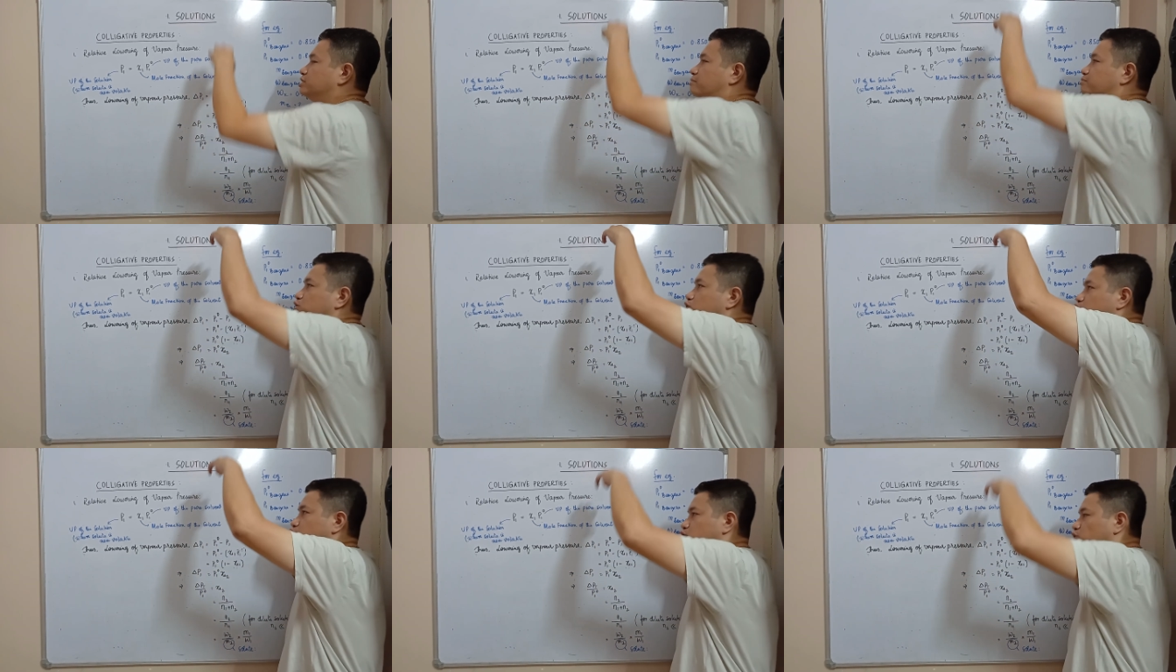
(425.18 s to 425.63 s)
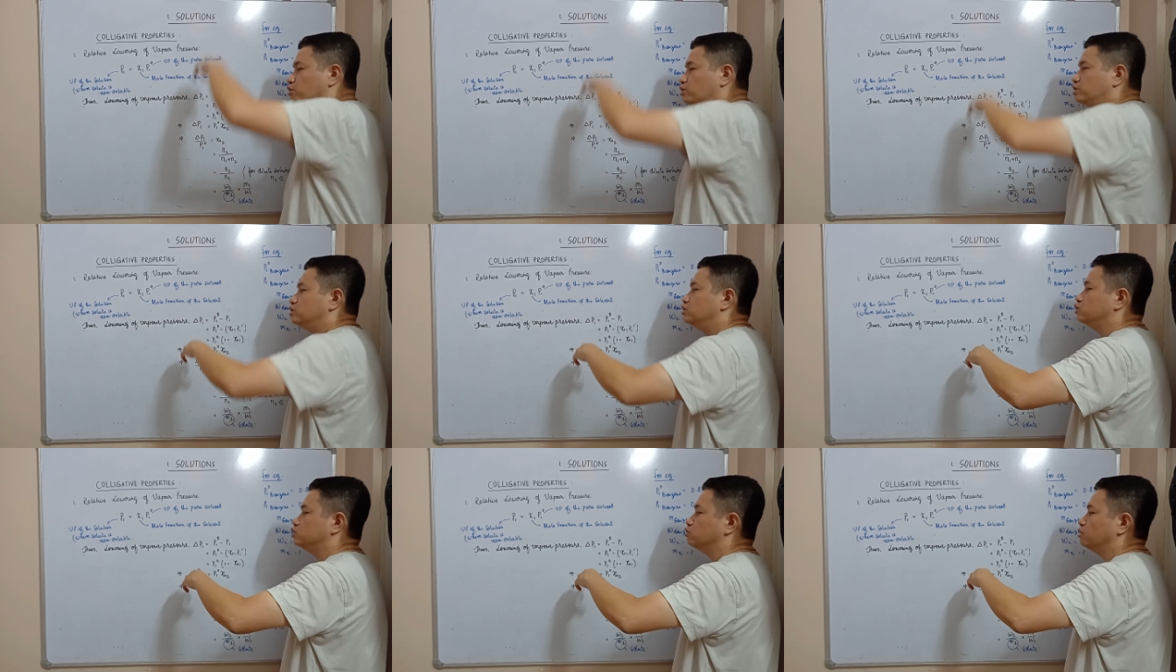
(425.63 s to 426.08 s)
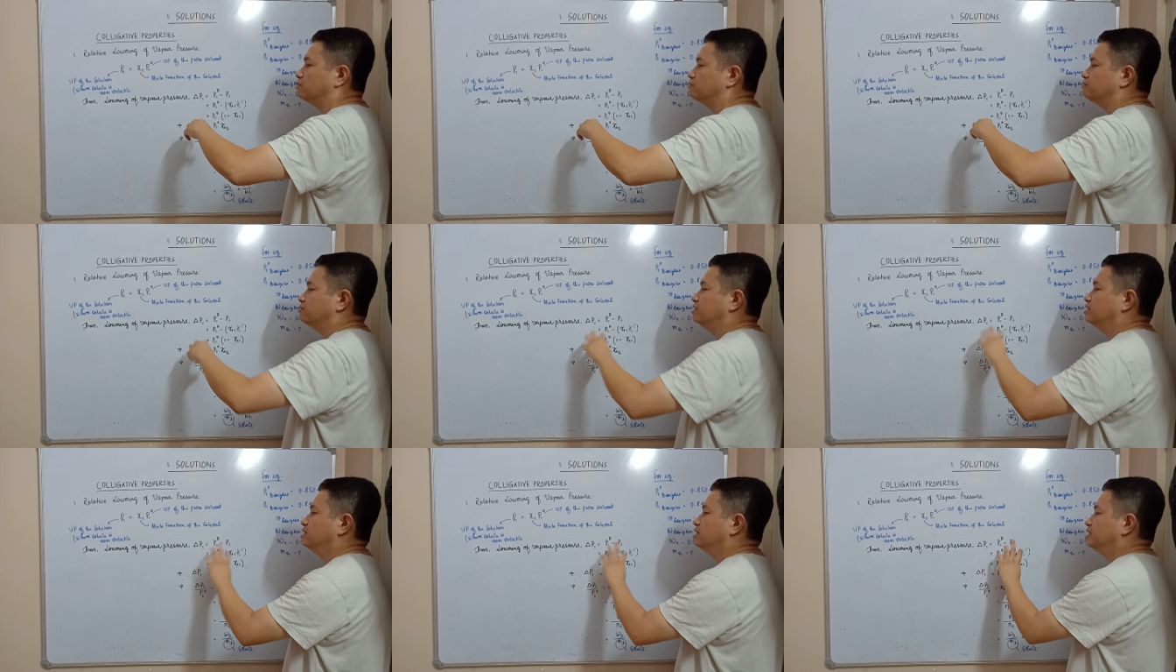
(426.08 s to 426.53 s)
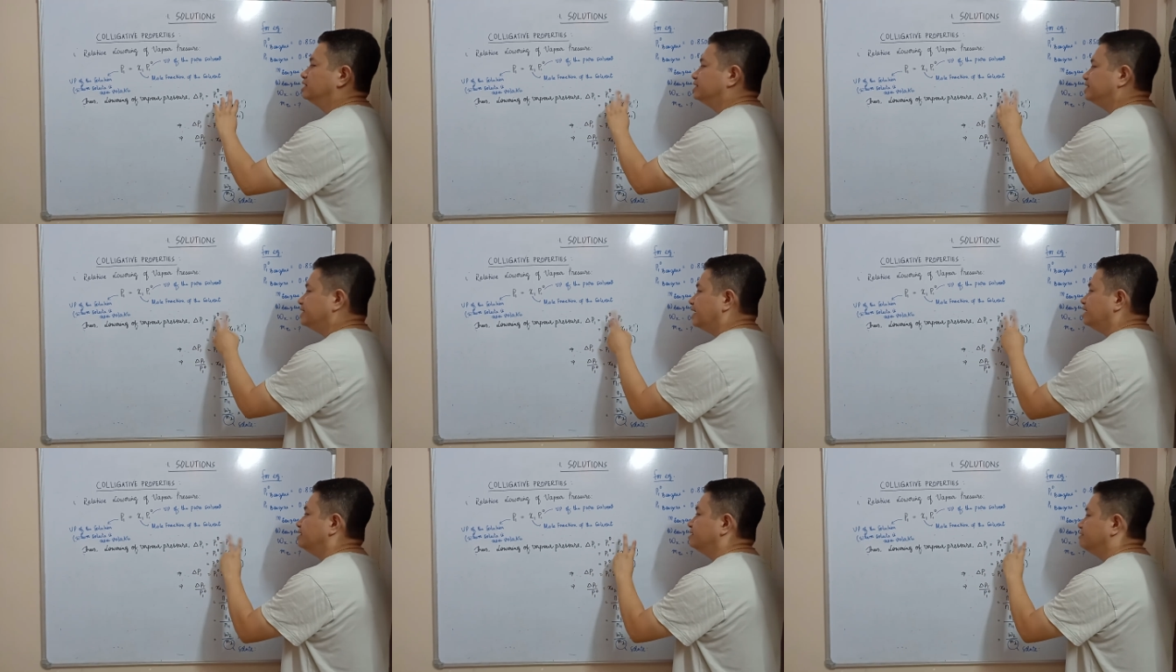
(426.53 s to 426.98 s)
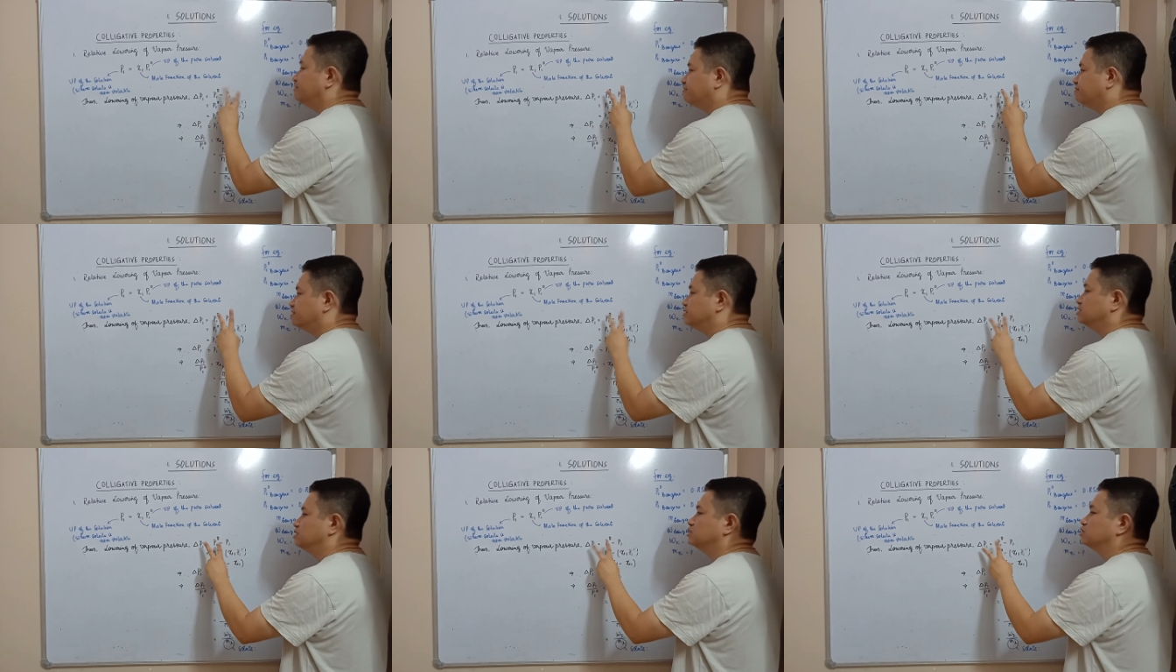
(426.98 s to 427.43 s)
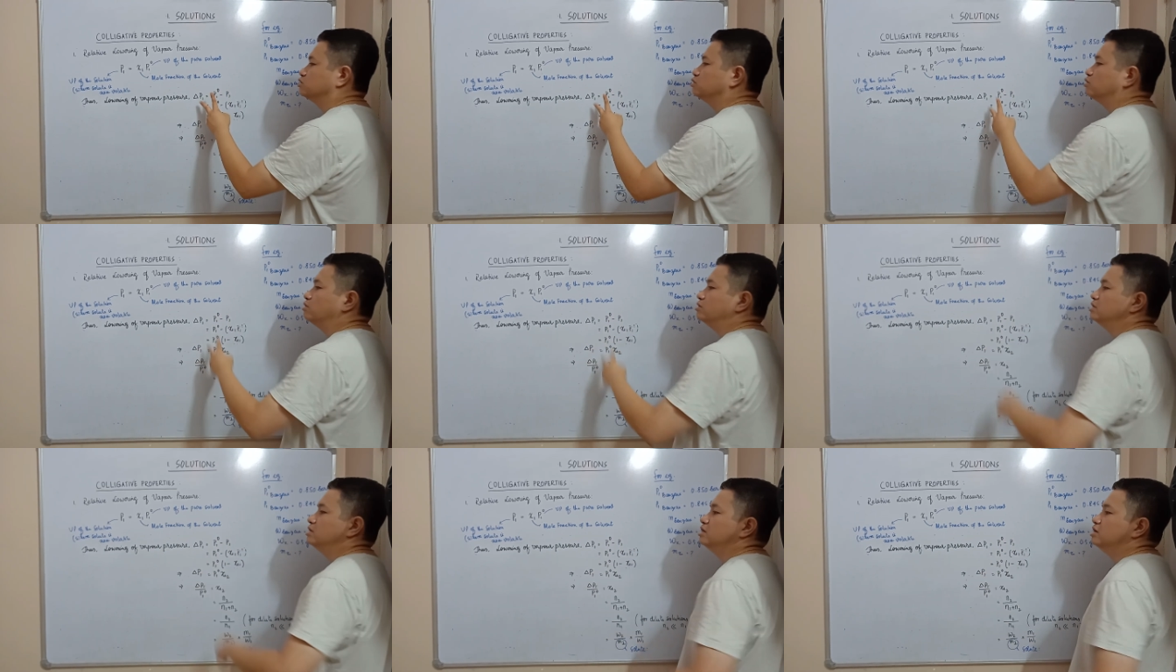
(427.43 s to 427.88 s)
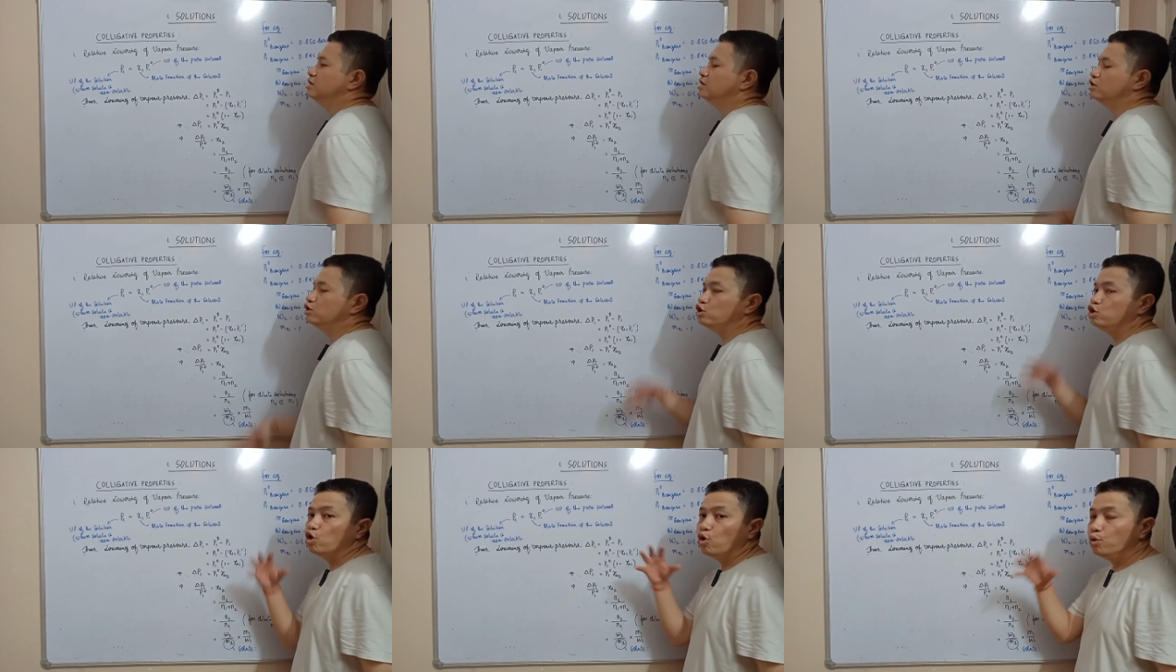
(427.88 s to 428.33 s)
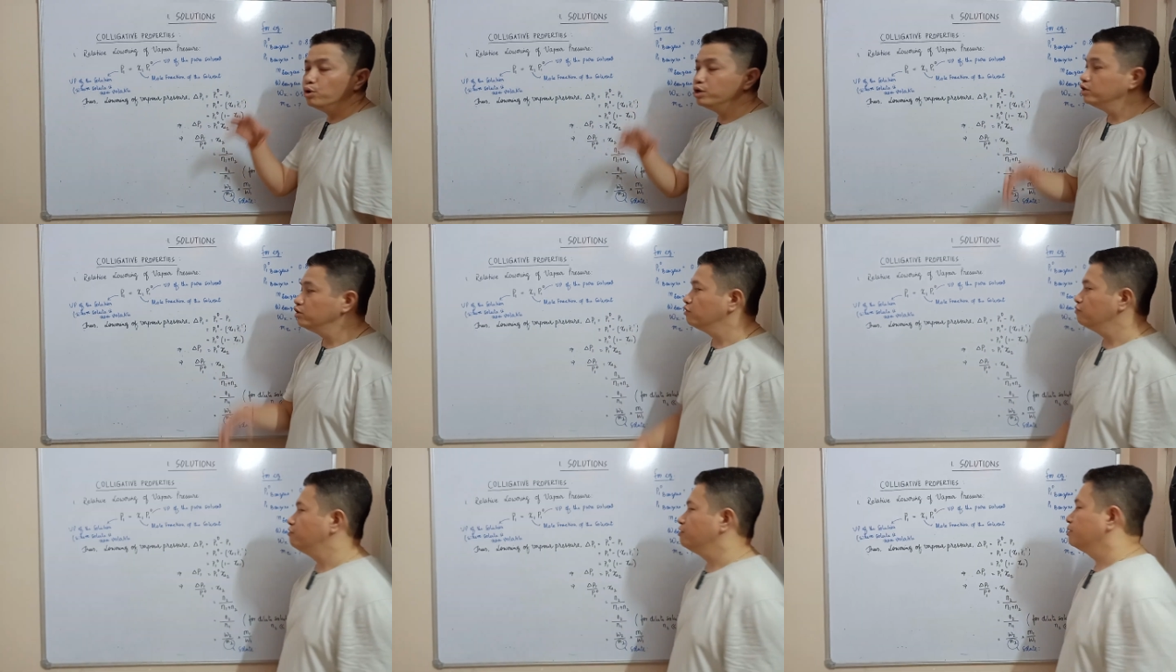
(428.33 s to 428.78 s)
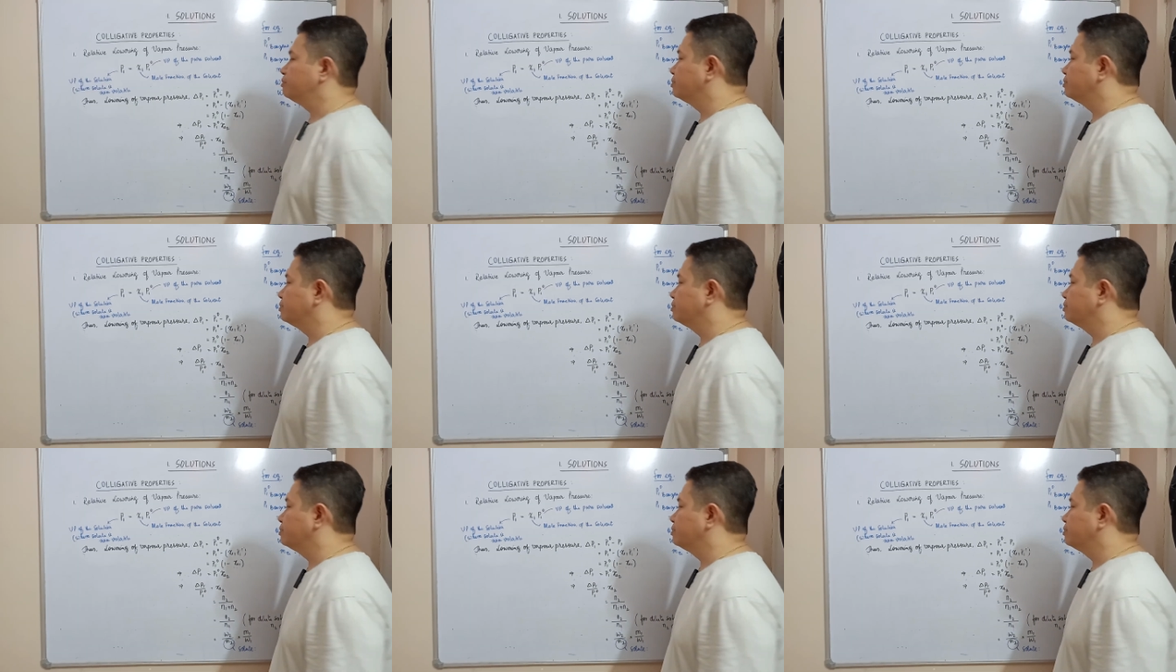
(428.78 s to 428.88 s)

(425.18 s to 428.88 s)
when some solid dissolve? That difference is called loading of